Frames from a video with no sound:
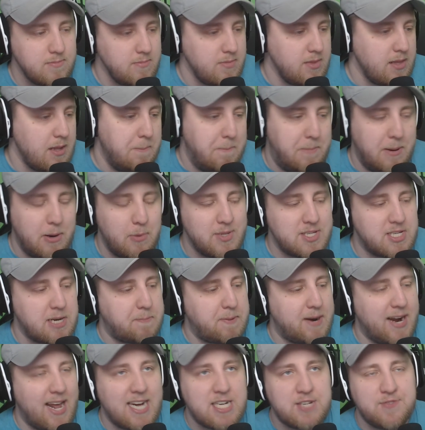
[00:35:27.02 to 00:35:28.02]
But we talk
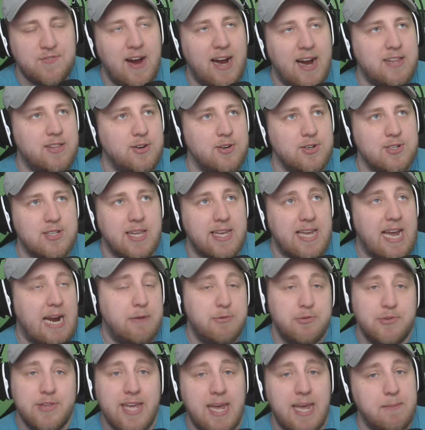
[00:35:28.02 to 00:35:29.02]
about X factors, like I
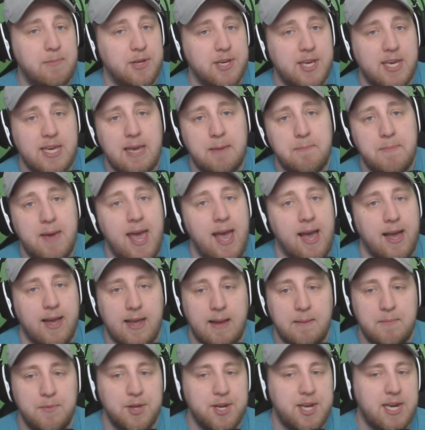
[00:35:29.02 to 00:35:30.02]
really am looking at Mac.
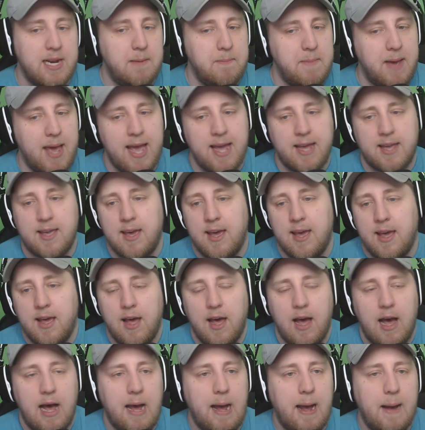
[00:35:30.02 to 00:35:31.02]
I'm looking at Mac.
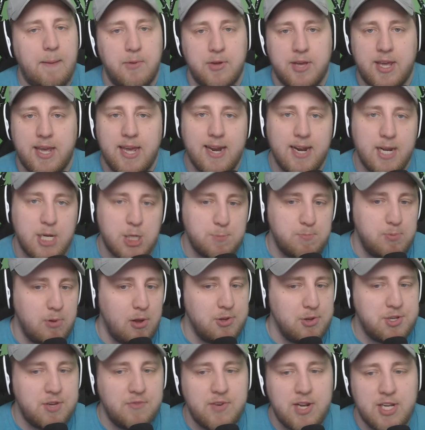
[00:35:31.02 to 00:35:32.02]
I'm looking at
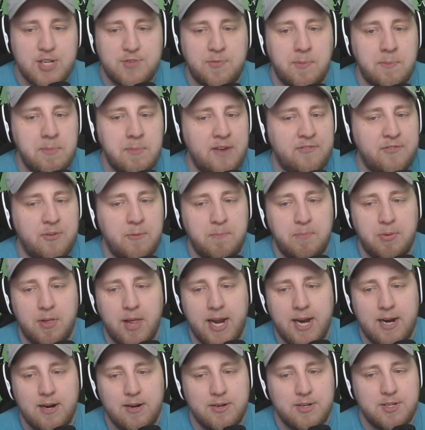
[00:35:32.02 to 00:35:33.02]
explosiveness from different
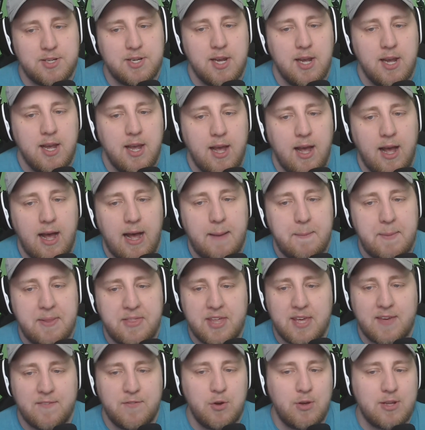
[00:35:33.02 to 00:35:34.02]
players. I
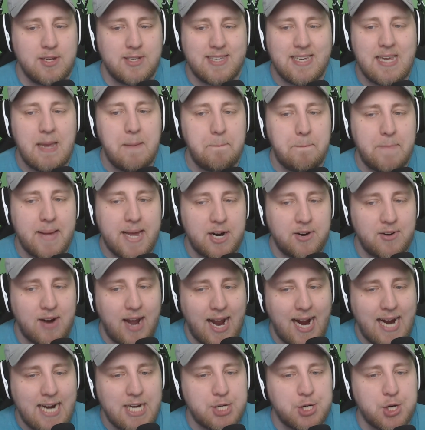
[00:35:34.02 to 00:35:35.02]
think if you could see a better
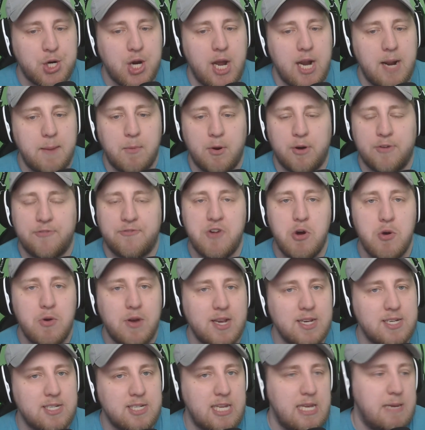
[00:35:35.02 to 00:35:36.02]
Hydra and a more
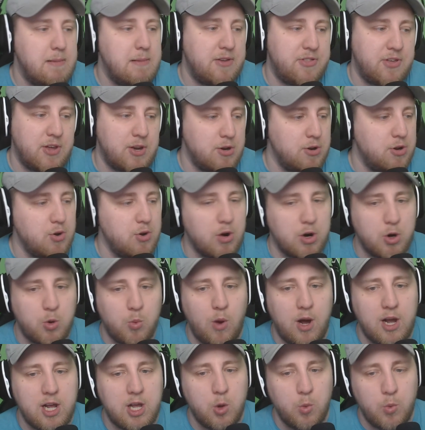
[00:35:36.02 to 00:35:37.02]
focused team, I think New York
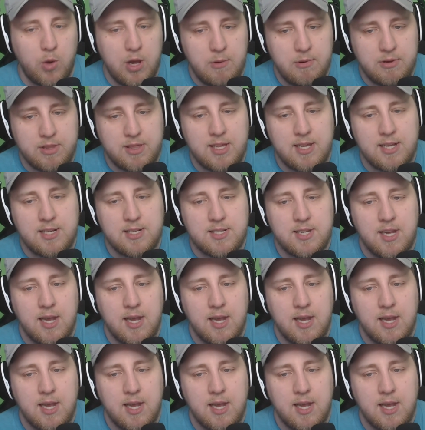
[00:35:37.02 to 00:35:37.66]
walk away with this.